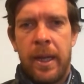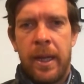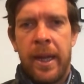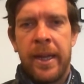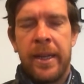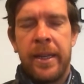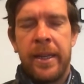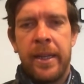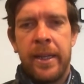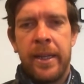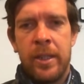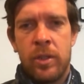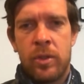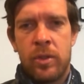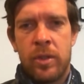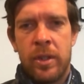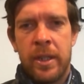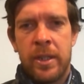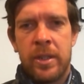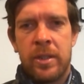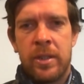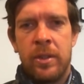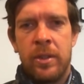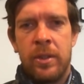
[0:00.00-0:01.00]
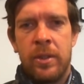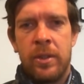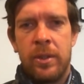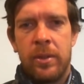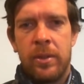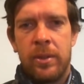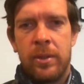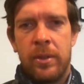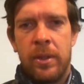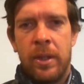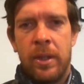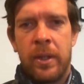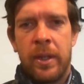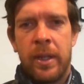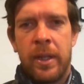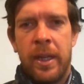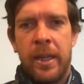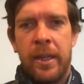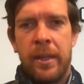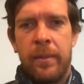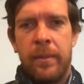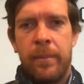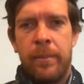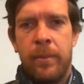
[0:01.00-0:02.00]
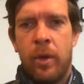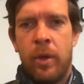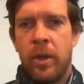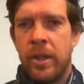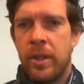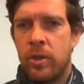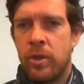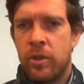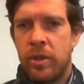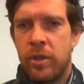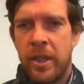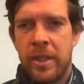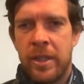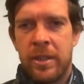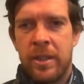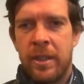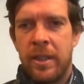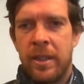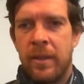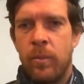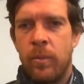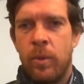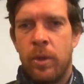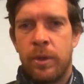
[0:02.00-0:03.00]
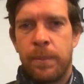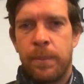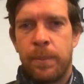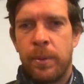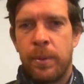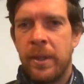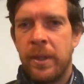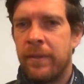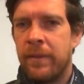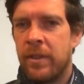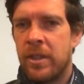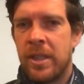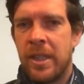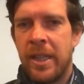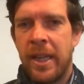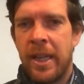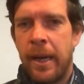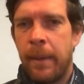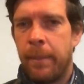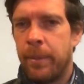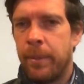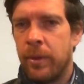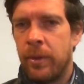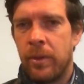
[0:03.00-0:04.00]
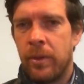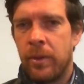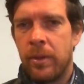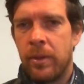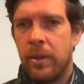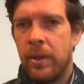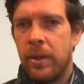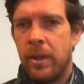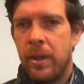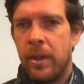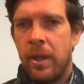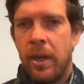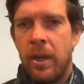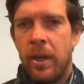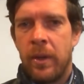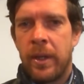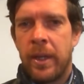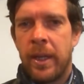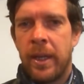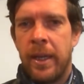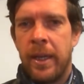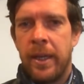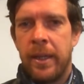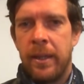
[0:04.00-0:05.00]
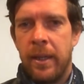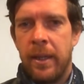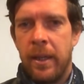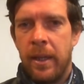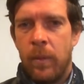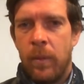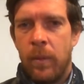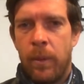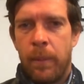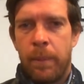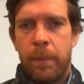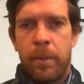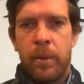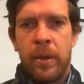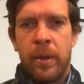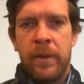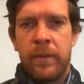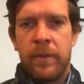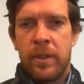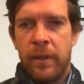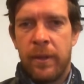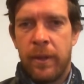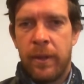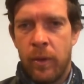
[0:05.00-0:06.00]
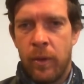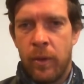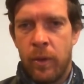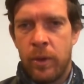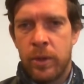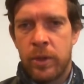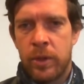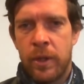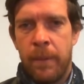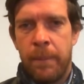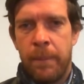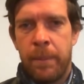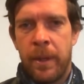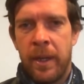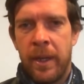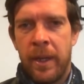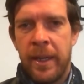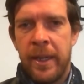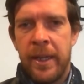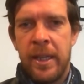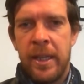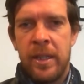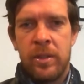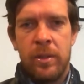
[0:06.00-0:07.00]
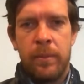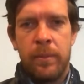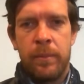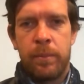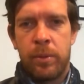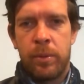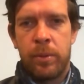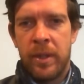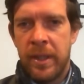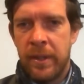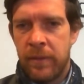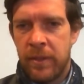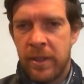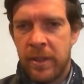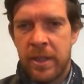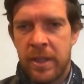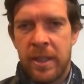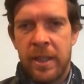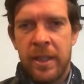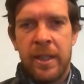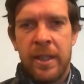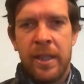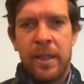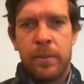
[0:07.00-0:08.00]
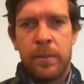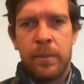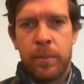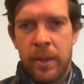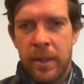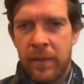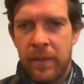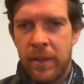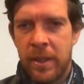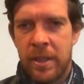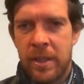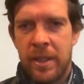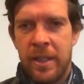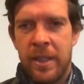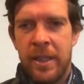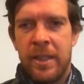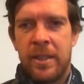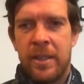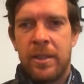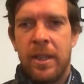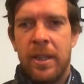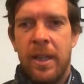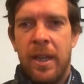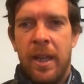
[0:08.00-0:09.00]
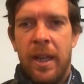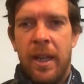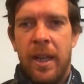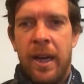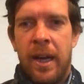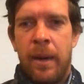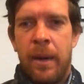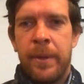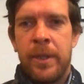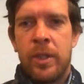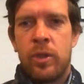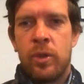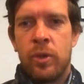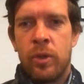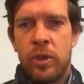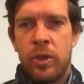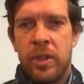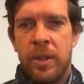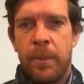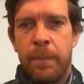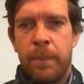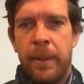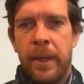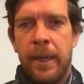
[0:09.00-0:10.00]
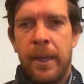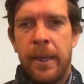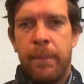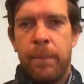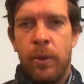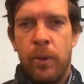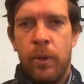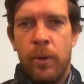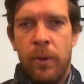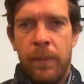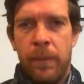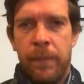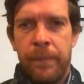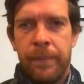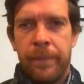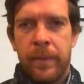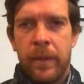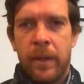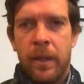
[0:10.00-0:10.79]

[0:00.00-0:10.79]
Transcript: I ain't interested. Okay, I'm not interested in what's previously happened. Okay, what previously thoughts on players and previously this, previously this. I'll be judging people